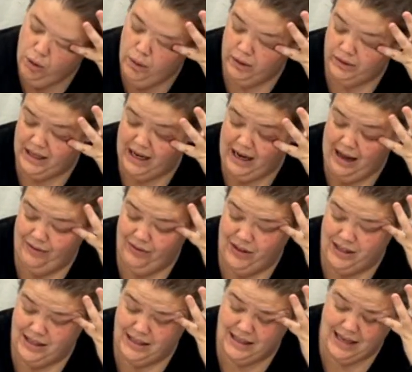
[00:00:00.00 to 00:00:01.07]
Quilting on
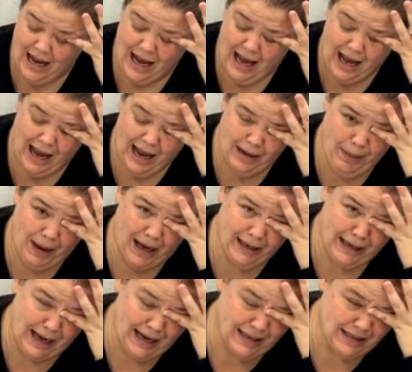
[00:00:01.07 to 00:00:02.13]
the Side
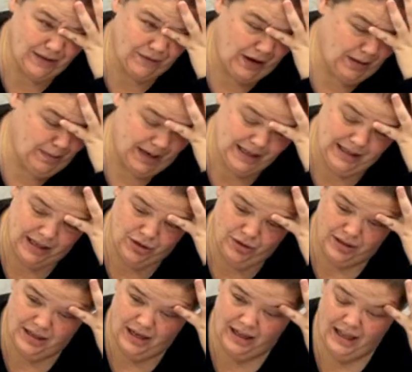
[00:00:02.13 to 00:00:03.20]
podcast. If anybody's
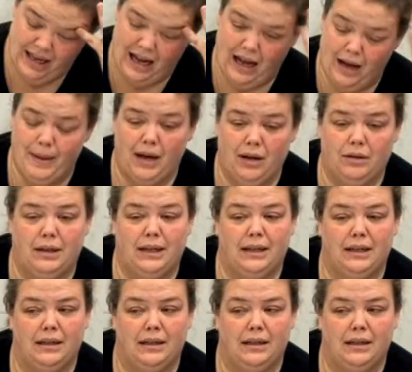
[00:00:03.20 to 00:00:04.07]
interested in that, about